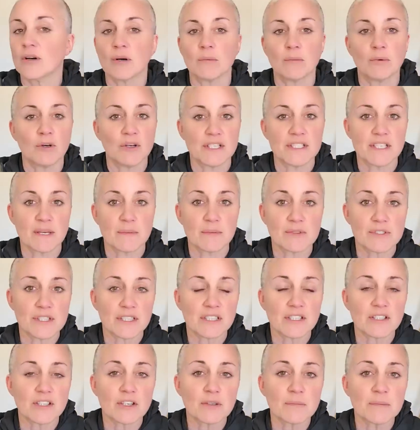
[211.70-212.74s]
As we said
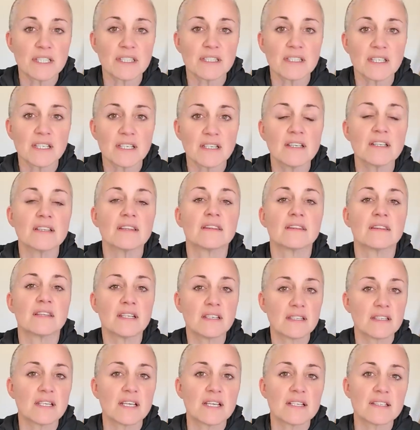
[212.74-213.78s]
before, 3 days
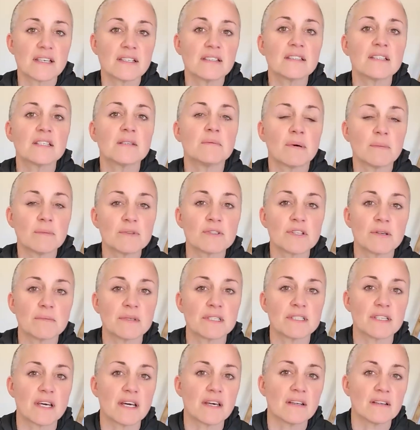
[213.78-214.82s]
earlier, we are going to
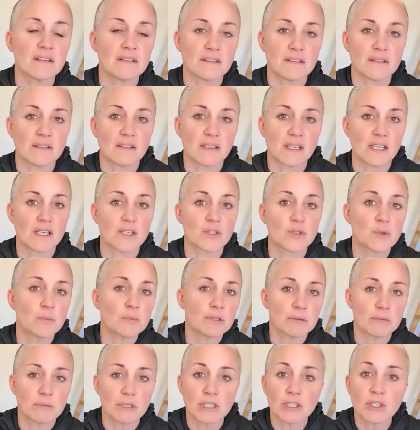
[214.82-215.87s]
start by
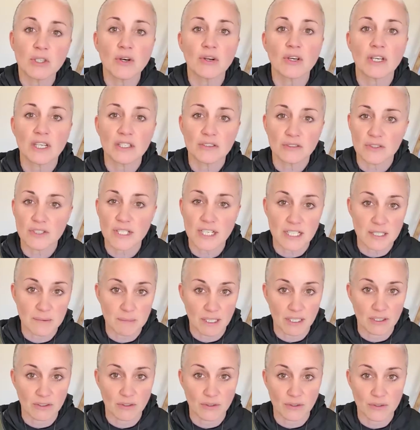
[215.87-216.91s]
eliminating these foods.
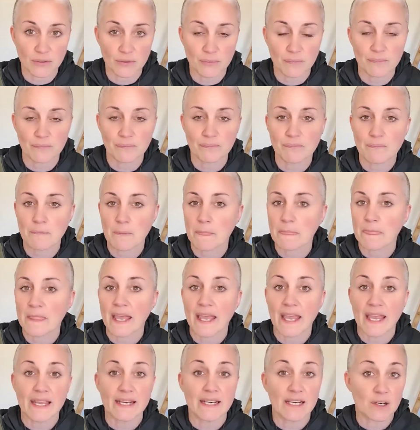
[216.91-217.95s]

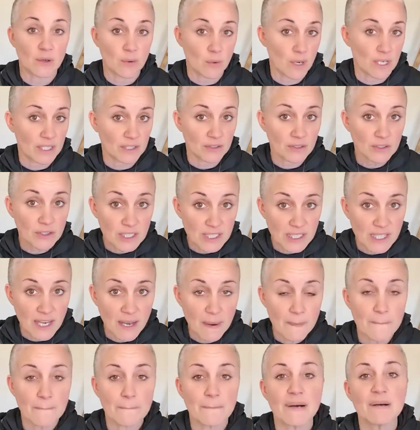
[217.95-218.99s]
On the 4th day,
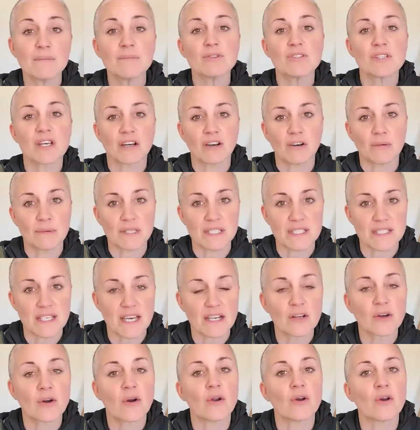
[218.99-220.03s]
we are going to start
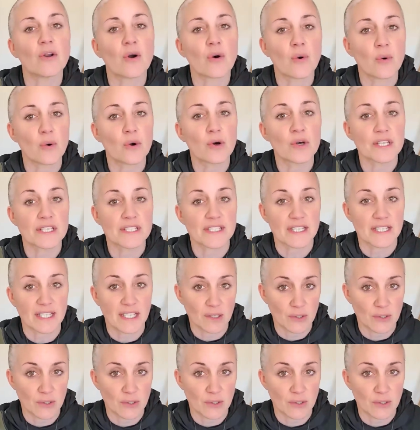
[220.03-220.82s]
with carrot juices.